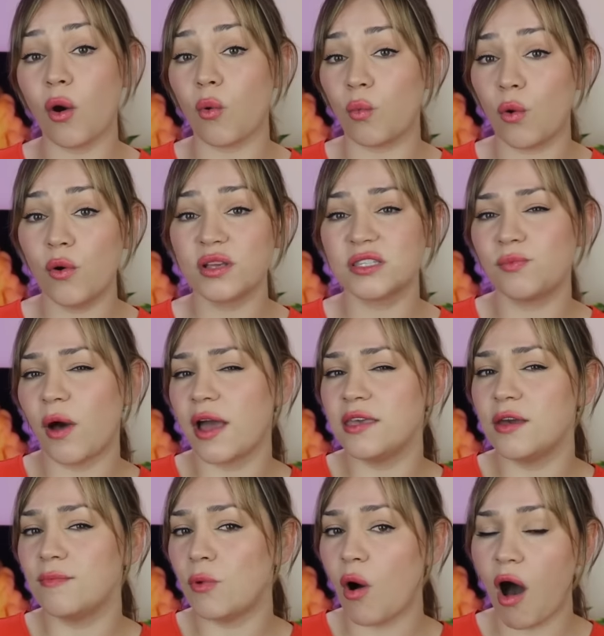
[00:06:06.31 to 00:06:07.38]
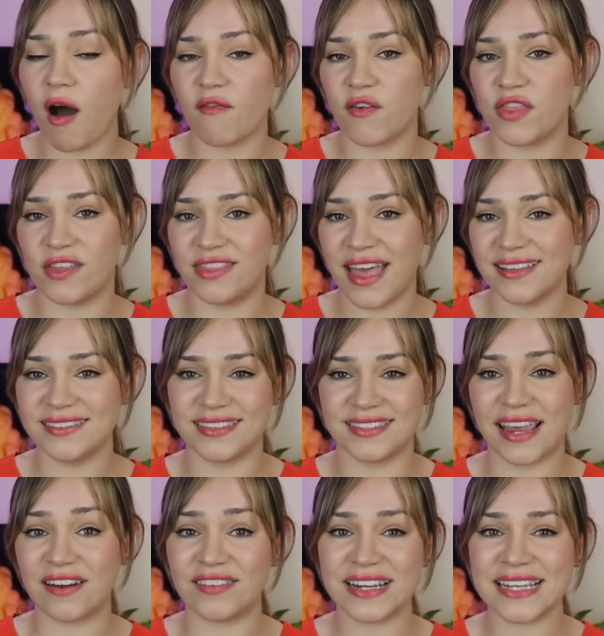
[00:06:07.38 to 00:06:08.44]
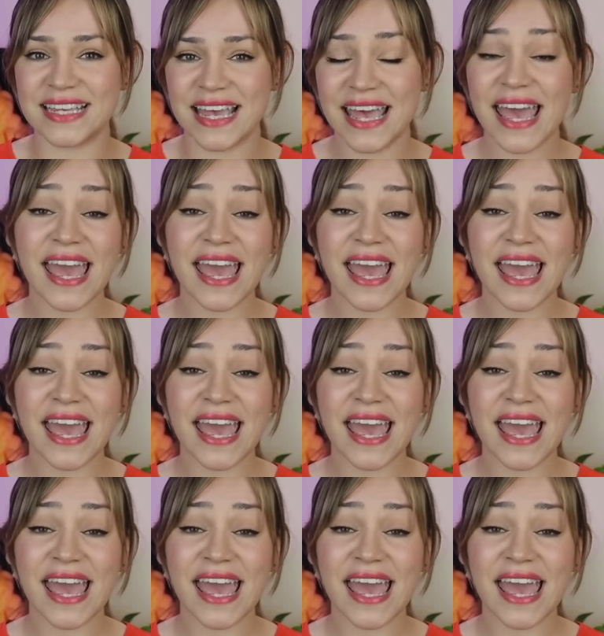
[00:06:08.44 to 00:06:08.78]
or walks by you more often than necessary,